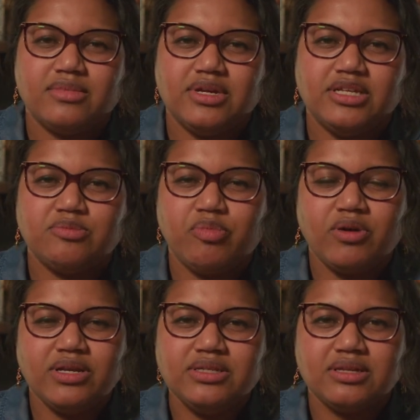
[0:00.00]
it's
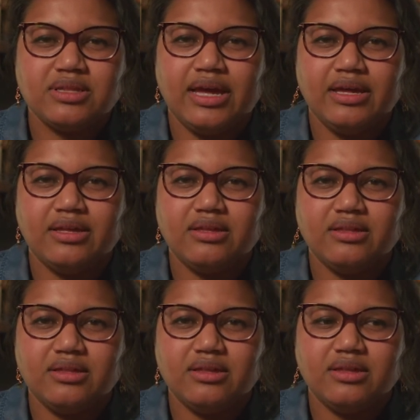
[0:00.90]
important to let
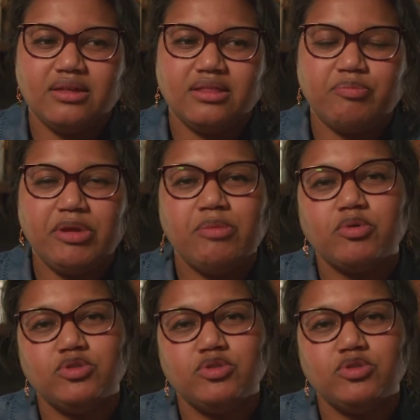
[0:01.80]
the people